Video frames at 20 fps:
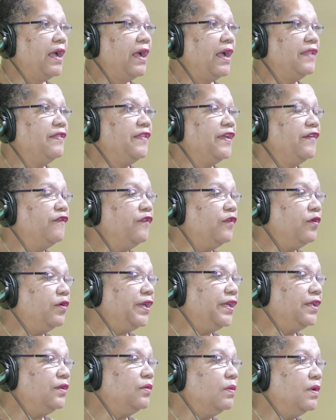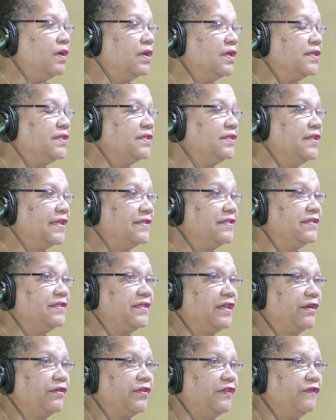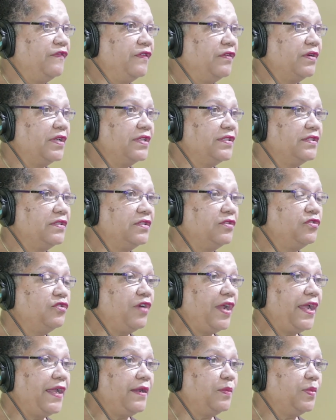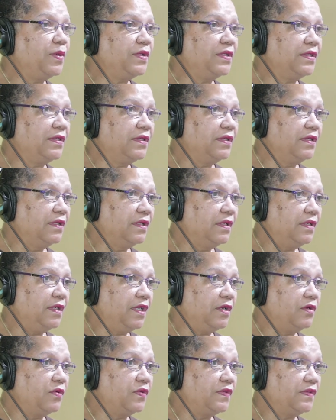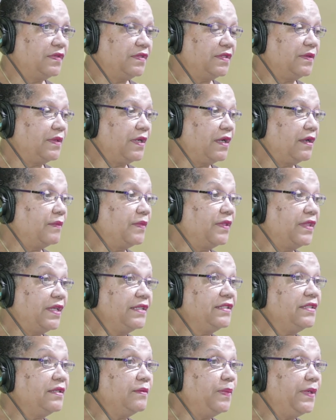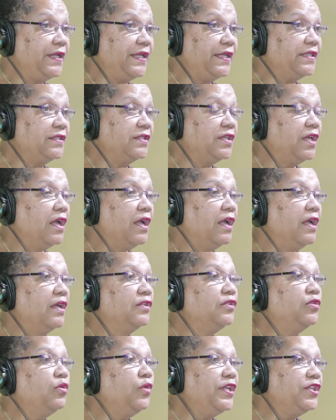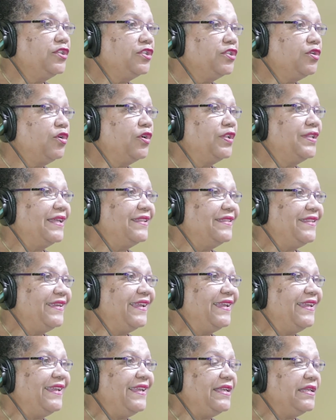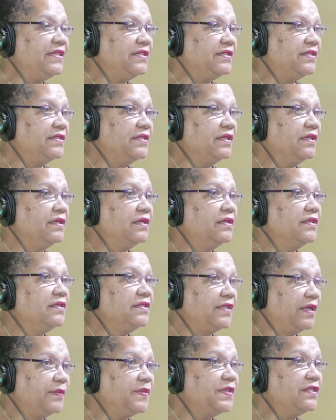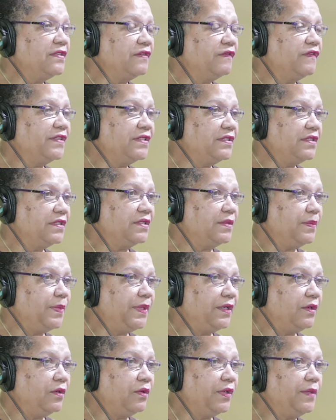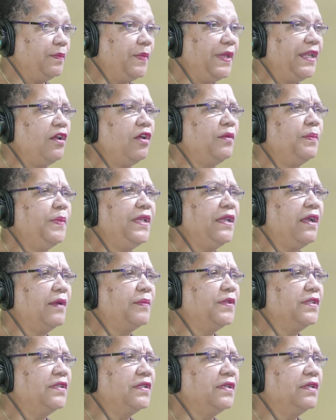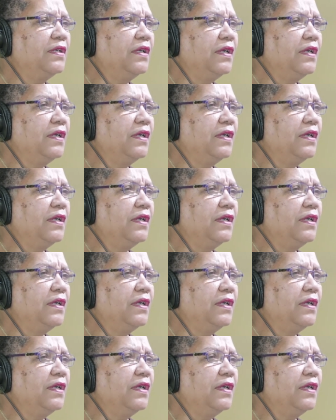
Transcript: And therefore, it was necessary for us to try and put, things in place to ensure that there is some service to Tobago. It may not be up to